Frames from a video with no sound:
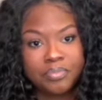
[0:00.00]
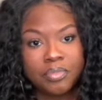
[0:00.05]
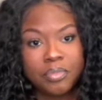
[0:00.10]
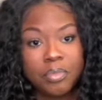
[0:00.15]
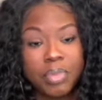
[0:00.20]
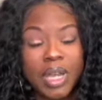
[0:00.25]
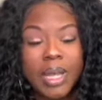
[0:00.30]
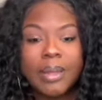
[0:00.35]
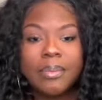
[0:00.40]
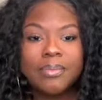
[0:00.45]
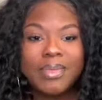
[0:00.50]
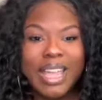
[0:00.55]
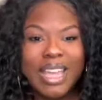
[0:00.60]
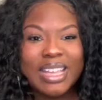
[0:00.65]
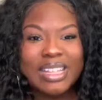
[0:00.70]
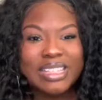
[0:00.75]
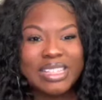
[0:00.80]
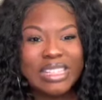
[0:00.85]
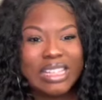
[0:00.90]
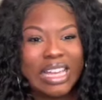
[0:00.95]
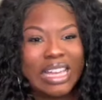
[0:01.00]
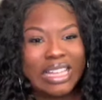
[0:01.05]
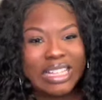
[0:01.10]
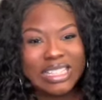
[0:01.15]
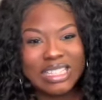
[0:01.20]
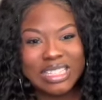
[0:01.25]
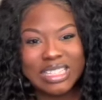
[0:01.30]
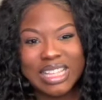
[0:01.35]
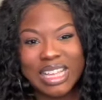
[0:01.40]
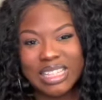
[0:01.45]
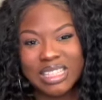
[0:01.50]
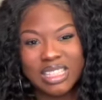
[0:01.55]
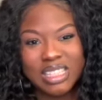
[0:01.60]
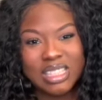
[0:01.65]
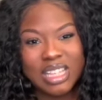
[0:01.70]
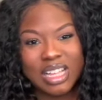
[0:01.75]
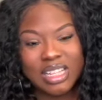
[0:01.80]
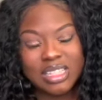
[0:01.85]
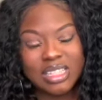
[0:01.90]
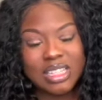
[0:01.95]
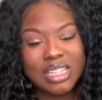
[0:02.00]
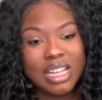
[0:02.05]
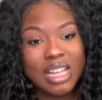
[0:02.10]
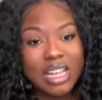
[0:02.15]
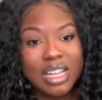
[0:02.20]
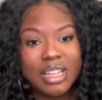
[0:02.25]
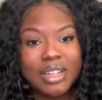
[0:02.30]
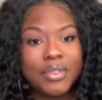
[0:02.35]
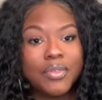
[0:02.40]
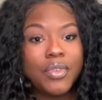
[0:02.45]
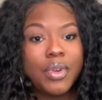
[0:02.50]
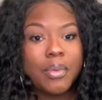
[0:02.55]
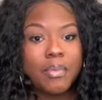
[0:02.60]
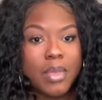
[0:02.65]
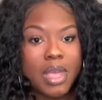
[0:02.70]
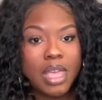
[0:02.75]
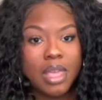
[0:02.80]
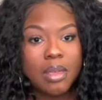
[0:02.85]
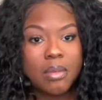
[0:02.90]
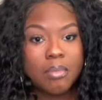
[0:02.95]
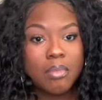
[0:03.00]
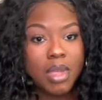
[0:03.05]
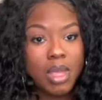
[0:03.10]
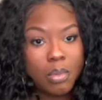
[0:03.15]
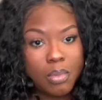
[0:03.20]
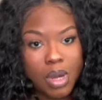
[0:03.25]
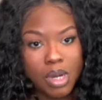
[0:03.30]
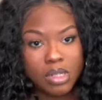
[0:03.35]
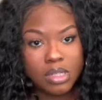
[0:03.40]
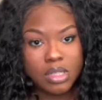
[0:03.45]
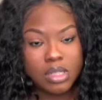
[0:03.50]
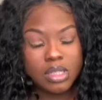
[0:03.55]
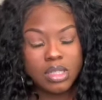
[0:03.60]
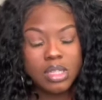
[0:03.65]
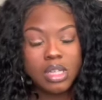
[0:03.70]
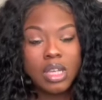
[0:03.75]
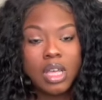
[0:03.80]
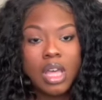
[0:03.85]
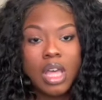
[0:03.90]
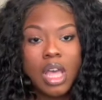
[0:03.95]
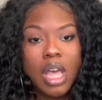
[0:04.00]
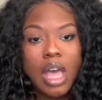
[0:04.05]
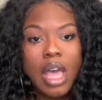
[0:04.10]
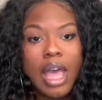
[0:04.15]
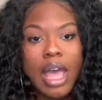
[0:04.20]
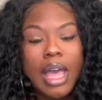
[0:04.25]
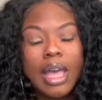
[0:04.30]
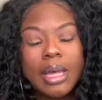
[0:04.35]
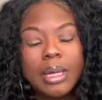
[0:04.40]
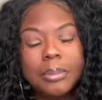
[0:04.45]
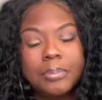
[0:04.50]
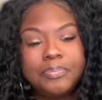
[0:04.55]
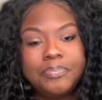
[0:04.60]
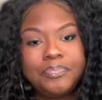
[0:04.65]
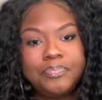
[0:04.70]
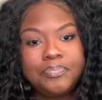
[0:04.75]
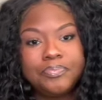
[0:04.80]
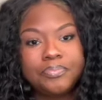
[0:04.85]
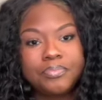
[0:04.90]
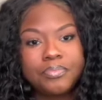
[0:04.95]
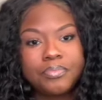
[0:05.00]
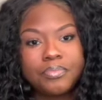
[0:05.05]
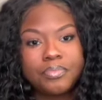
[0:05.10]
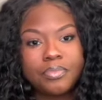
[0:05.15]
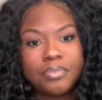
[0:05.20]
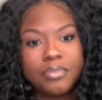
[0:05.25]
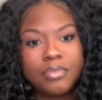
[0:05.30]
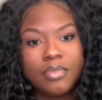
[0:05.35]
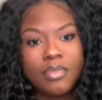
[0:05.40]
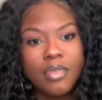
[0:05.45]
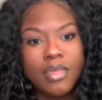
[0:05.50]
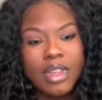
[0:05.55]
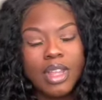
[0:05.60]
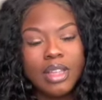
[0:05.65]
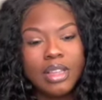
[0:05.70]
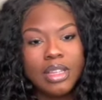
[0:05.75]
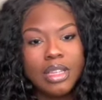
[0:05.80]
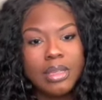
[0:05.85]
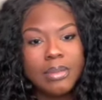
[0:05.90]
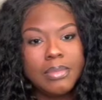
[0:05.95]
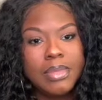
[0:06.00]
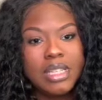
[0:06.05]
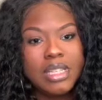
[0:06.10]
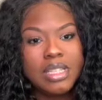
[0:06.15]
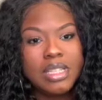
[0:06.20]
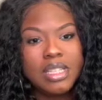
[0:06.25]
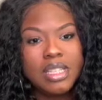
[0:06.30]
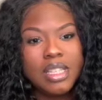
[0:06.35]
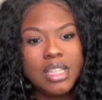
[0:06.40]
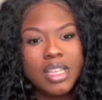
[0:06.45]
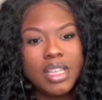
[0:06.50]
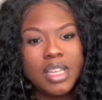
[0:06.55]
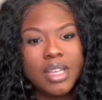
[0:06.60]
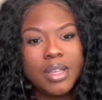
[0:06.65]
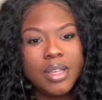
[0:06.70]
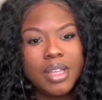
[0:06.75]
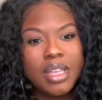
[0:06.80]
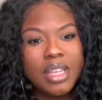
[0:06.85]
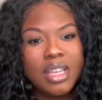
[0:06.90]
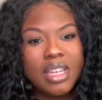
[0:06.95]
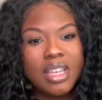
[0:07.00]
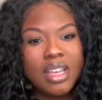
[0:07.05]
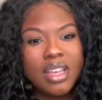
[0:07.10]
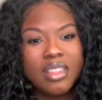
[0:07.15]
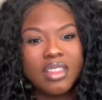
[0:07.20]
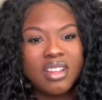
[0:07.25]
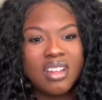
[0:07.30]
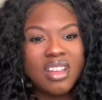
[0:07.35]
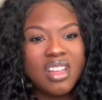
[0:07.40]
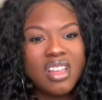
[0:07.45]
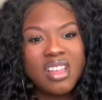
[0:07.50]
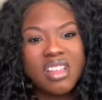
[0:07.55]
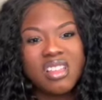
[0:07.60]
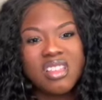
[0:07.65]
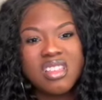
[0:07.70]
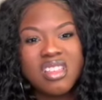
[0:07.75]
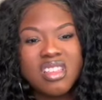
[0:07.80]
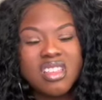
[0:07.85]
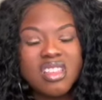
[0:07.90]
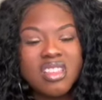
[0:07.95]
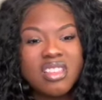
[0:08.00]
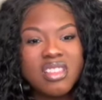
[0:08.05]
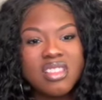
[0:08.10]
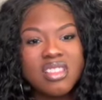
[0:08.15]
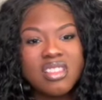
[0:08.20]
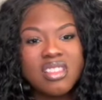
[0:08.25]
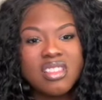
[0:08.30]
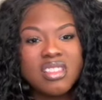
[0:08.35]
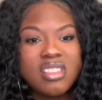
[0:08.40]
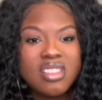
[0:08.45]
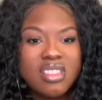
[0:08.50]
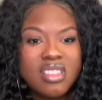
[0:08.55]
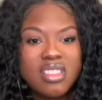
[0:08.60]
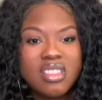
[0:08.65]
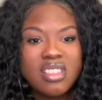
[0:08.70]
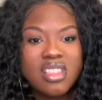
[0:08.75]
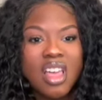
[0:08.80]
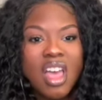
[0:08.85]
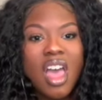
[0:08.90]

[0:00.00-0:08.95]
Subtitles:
but like I said, that's a con for me personally. Let me see any other cons.